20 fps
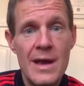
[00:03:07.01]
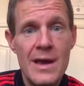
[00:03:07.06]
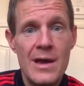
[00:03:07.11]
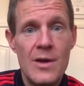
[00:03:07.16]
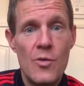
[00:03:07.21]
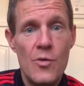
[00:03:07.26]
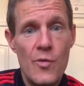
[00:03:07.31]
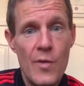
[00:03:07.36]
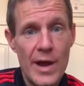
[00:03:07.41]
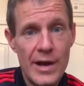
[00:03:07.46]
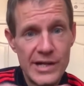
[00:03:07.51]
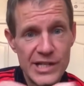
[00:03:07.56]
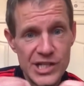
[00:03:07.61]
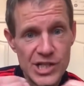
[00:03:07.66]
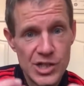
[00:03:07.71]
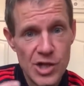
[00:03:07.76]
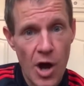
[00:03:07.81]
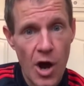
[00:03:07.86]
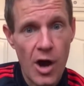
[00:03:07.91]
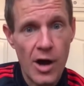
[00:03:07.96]
very
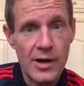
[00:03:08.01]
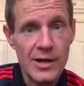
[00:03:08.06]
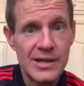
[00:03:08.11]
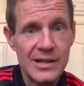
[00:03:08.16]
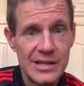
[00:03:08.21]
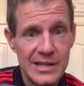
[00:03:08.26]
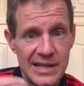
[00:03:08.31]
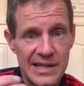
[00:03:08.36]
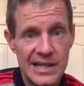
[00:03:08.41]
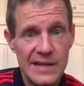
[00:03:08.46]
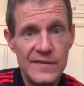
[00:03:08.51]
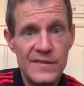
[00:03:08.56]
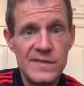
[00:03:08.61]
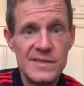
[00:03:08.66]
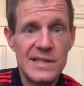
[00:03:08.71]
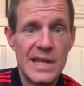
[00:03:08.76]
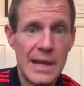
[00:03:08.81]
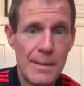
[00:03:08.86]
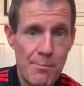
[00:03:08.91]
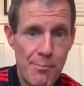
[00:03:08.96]
dark leaves,
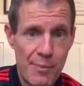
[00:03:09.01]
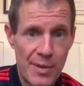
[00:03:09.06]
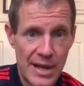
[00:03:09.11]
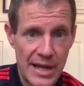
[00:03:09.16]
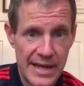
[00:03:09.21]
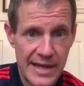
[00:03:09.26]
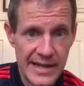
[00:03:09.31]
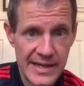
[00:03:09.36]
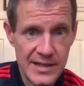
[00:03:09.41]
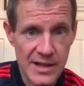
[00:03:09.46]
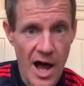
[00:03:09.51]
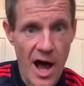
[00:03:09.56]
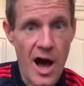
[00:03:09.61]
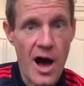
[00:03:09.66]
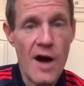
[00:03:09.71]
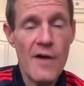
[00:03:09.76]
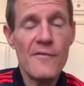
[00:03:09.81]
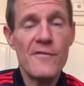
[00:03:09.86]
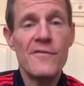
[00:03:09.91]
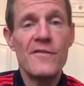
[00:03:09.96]
they peeling it
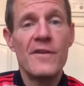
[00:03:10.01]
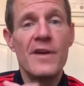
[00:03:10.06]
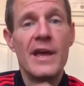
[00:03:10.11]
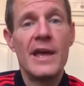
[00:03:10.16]
off